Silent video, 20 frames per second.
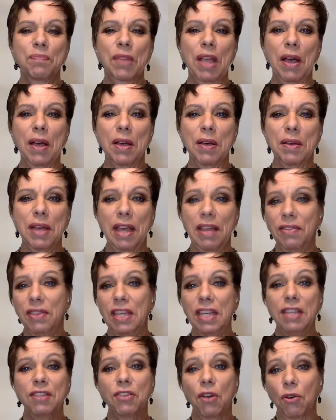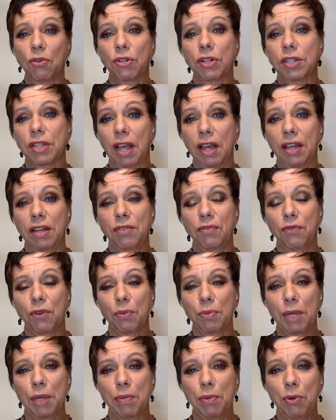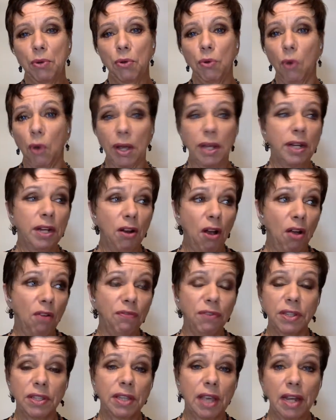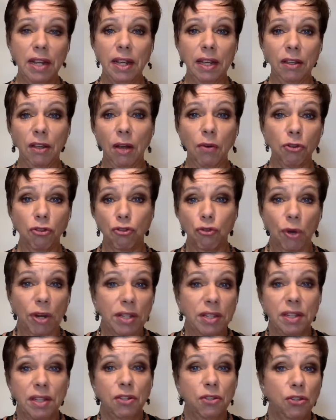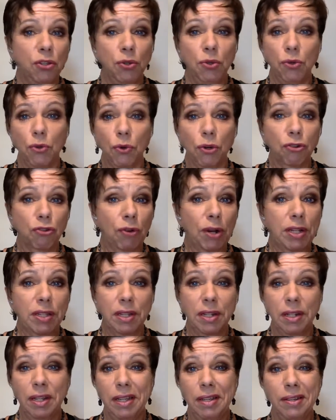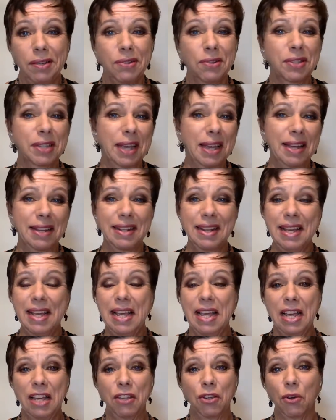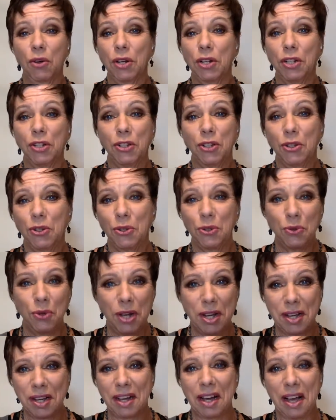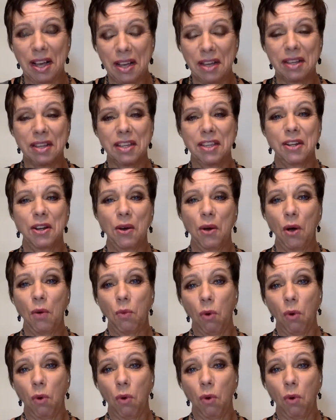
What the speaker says: And these are designed for people who are in an office setting. You're dressed in a suit or a dress and heels, and you're going to do a